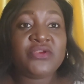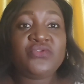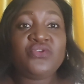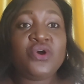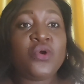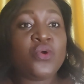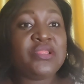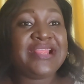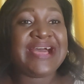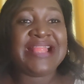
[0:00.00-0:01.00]
do not
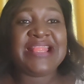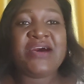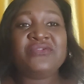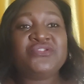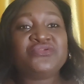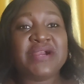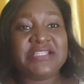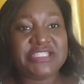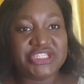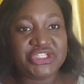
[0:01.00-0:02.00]
allow
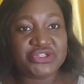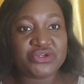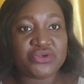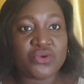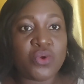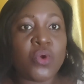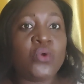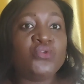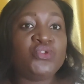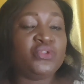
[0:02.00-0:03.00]
tradition
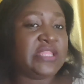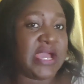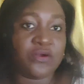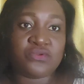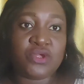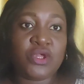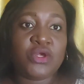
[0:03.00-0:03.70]
hold you down.